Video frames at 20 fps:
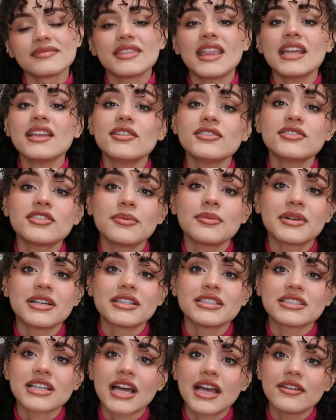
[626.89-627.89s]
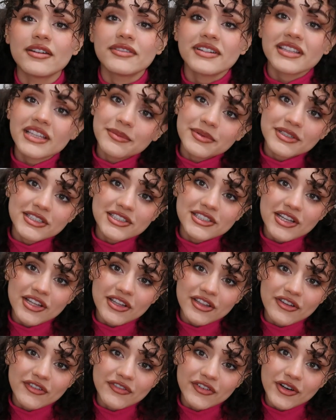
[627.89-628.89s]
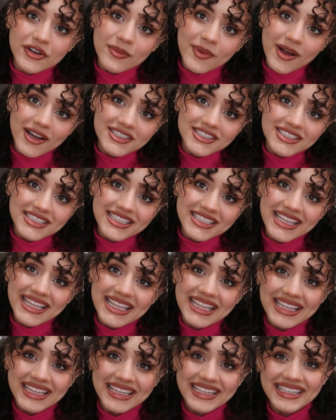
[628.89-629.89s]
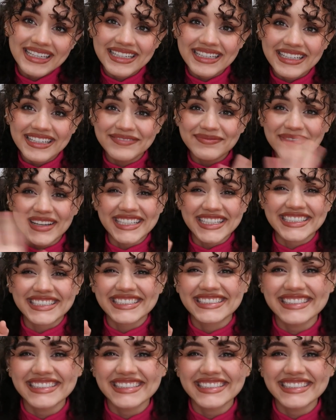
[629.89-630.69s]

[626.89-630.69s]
Thank you so much. I really appreciate you for watching and bye.